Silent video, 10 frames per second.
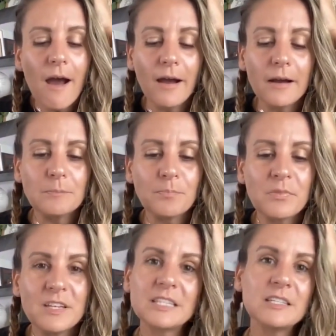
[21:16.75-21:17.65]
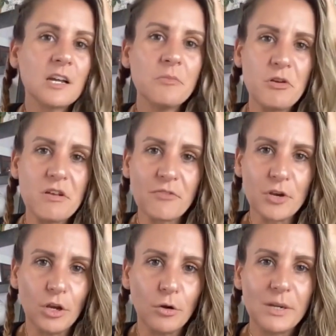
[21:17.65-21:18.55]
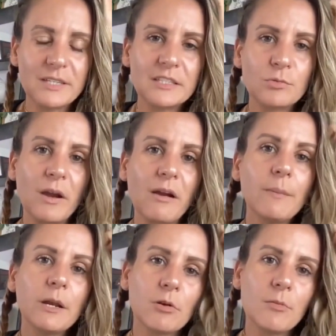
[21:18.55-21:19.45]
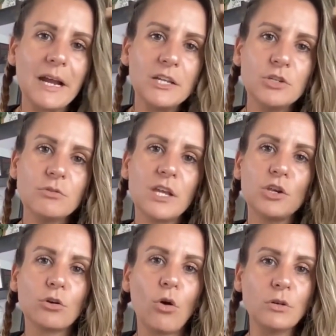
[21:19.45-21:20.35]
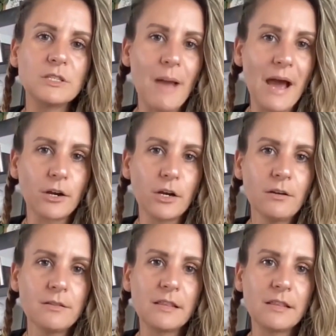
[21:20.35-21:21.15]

um, this is the community for you because it's where I'm going to remind you that your goals matter,